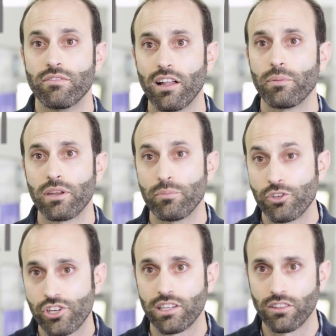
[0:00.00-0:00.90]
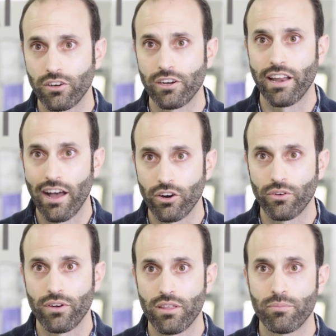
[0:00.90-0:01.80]
developing a machine learning
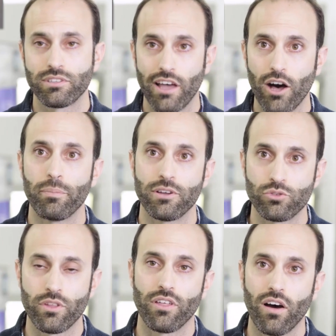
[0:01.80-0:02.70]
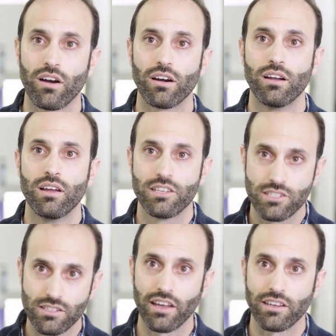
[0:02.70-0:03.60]
algorithm to help us with our
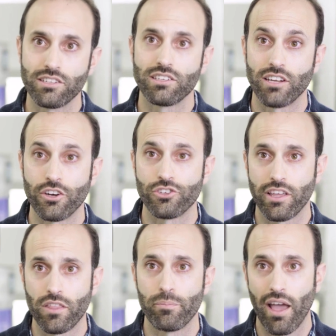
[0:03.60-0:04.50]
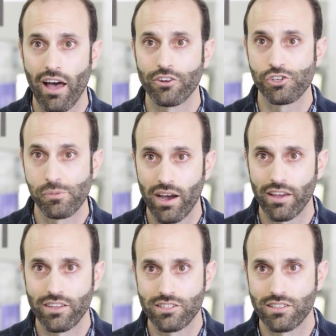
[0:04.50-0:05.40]
studies and understand the biology
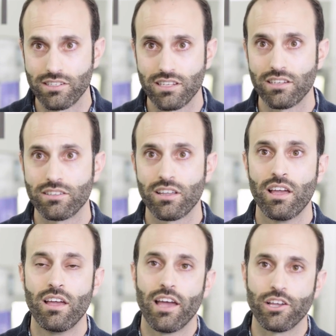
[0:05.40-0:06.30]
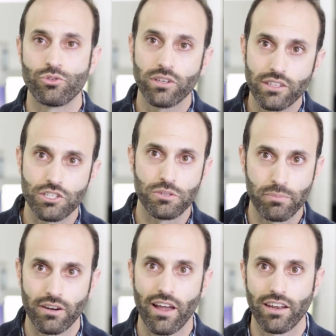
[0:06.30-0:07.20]
behind this disease has really
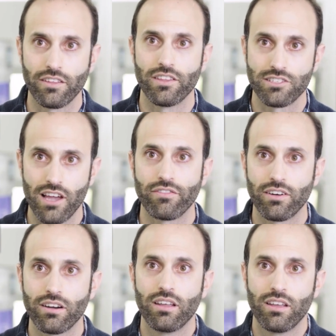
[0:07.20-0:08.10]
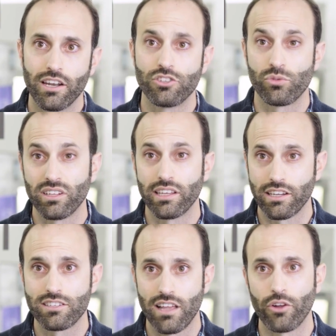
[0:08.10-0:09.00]
spearheaded this effort, and it's really
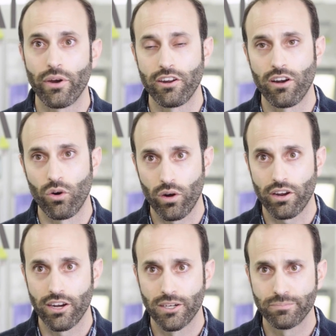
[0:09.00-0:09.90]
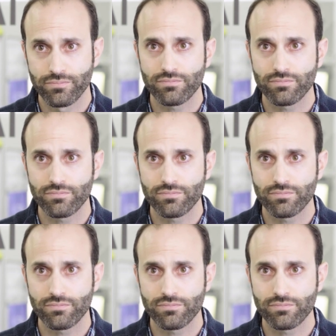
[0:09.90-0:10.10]
accelerated our work here.